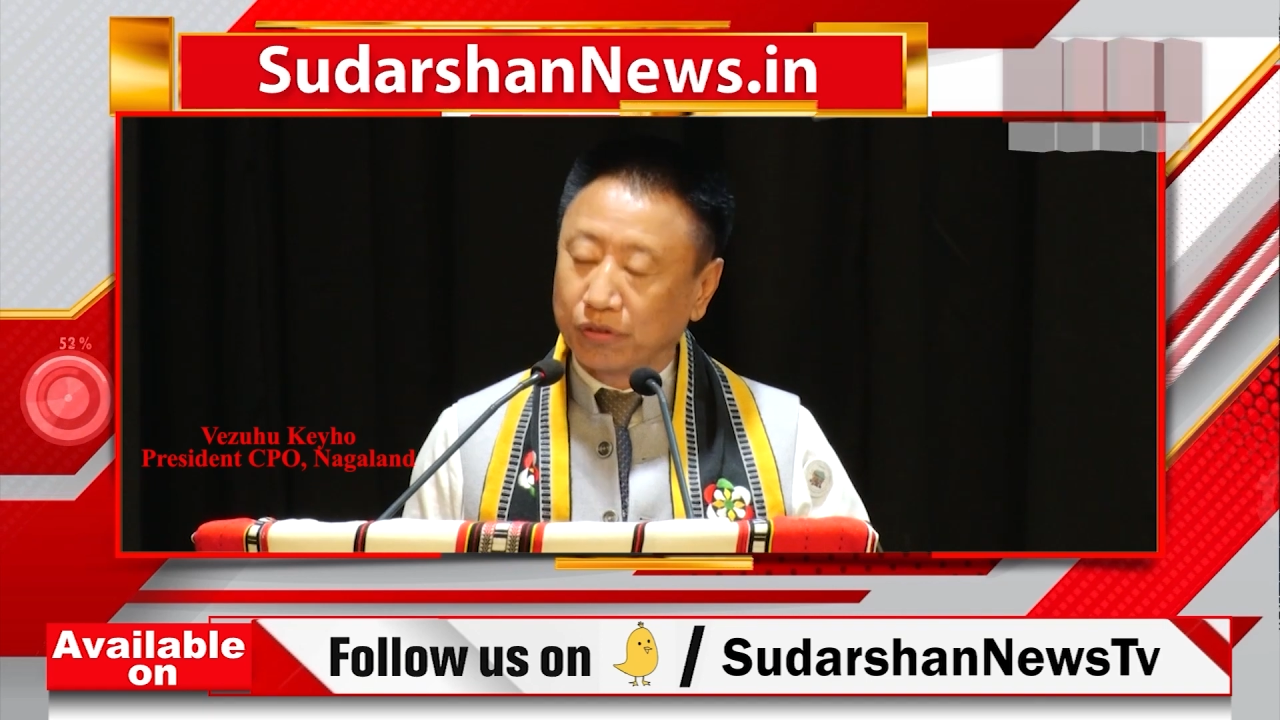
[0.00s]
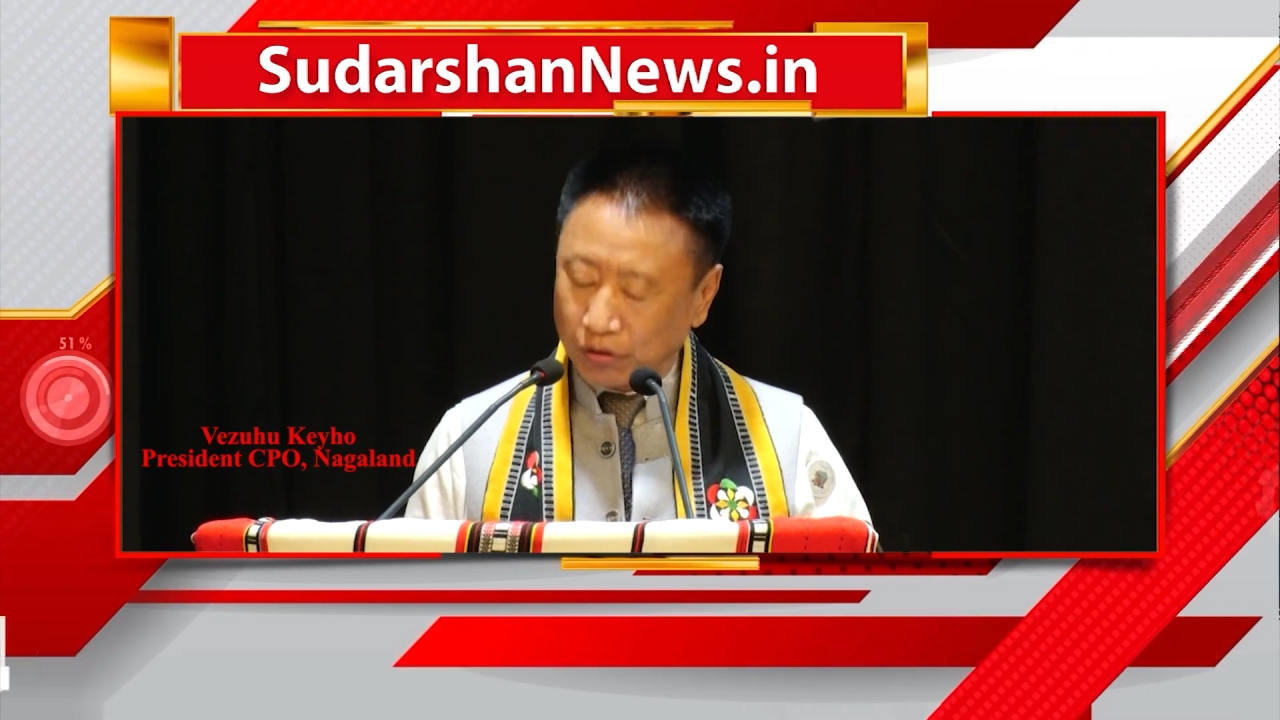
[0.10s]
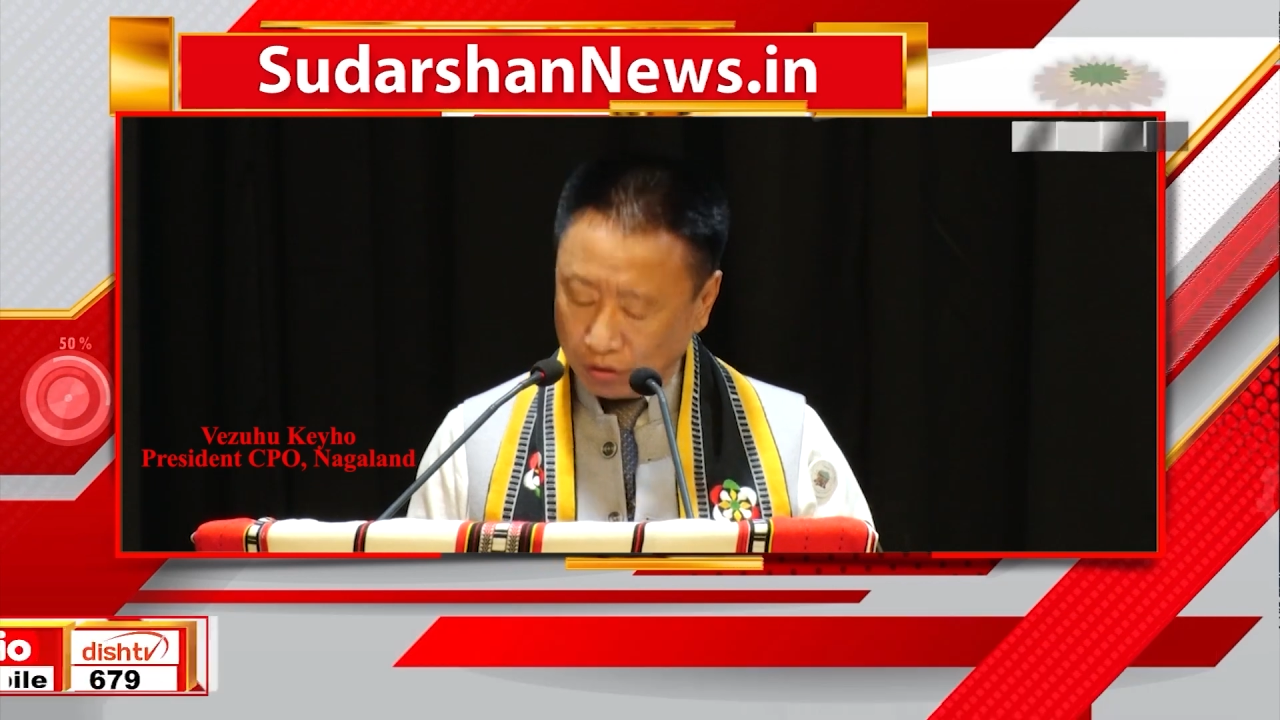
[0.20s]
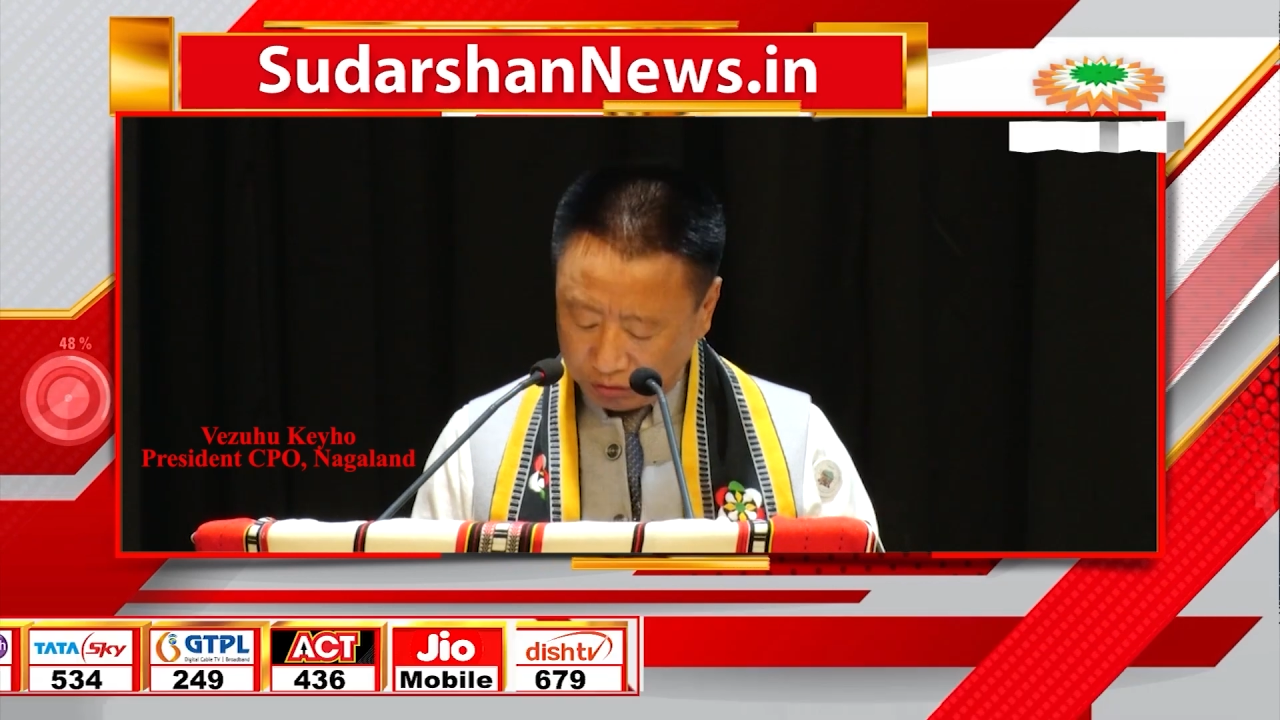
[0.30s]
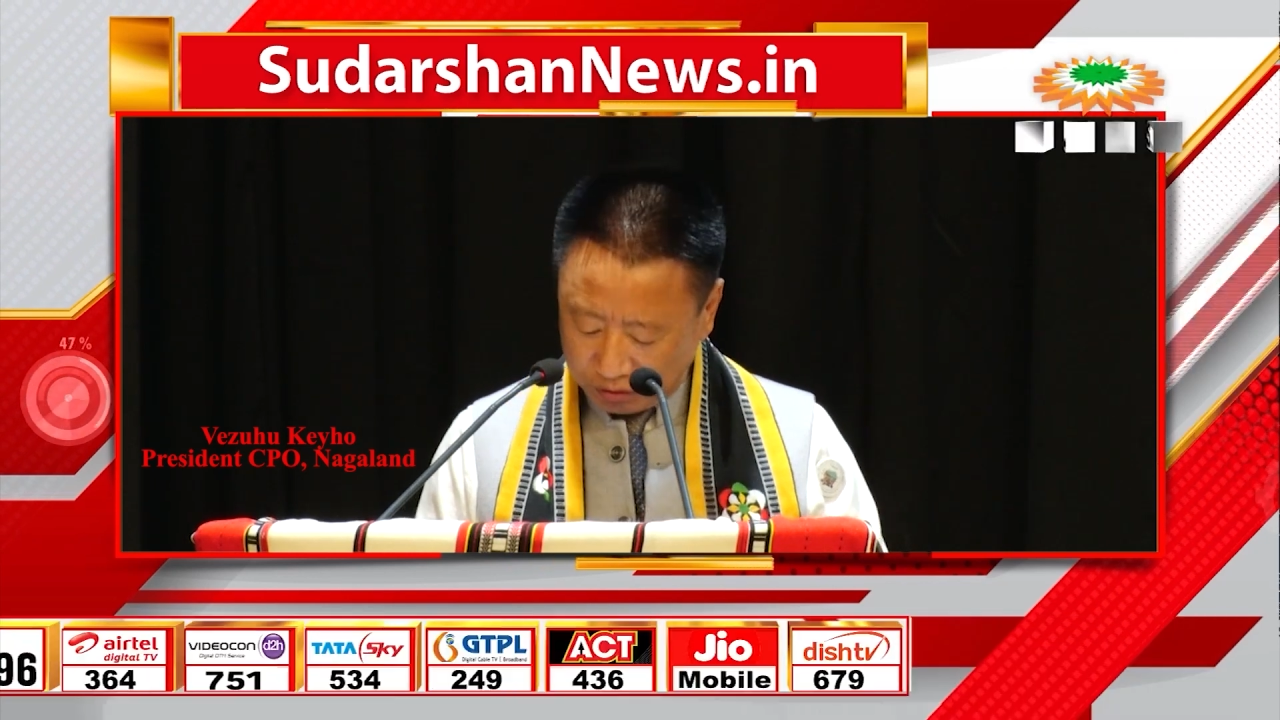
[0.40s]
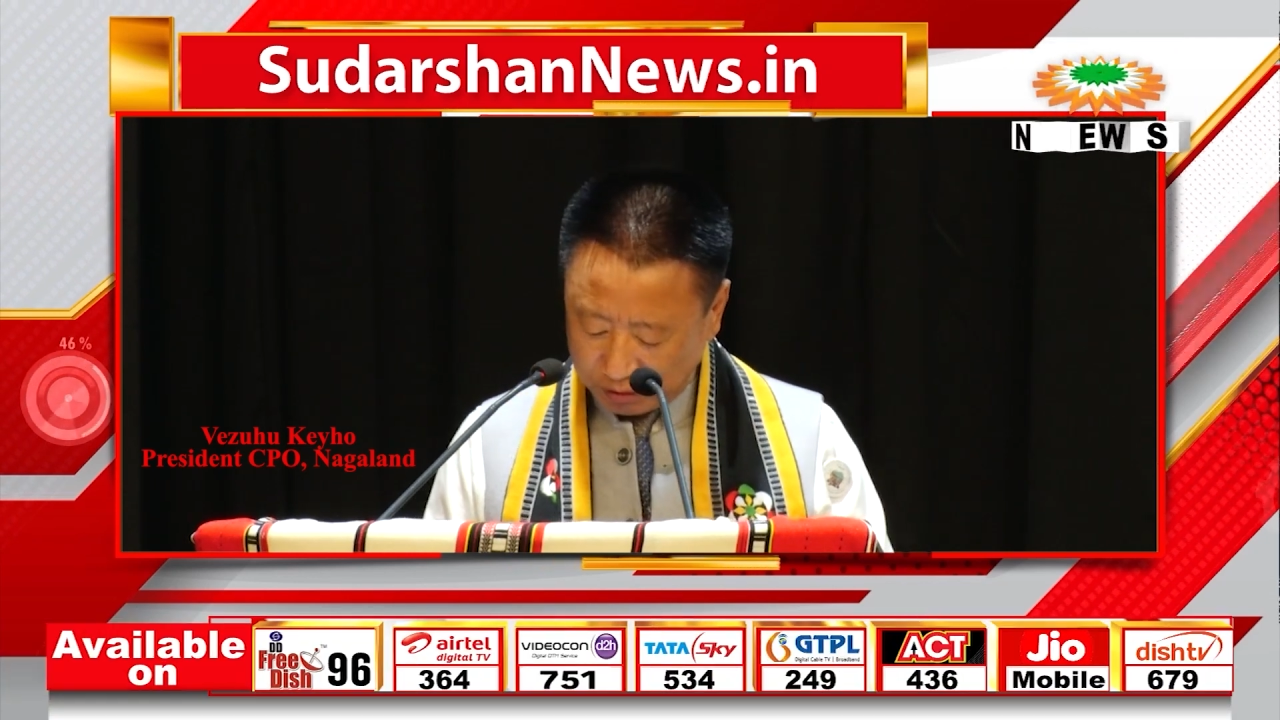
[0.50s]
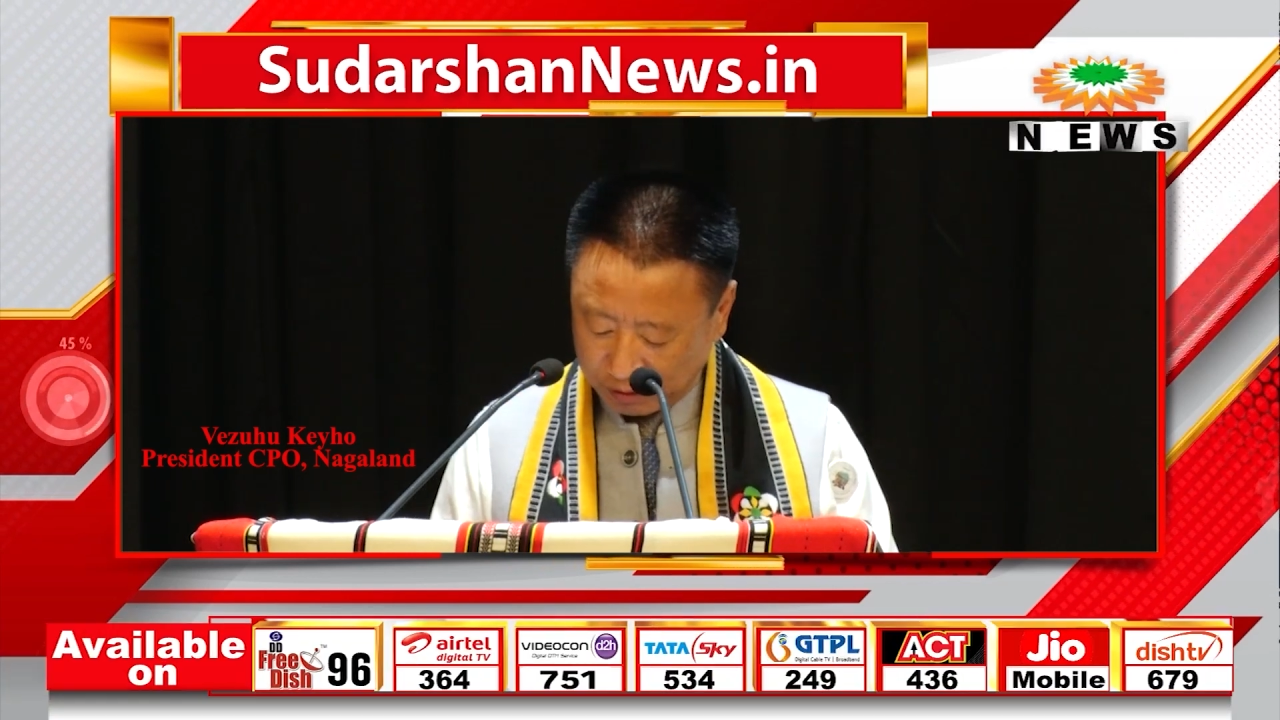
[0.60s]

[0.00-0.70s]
Union,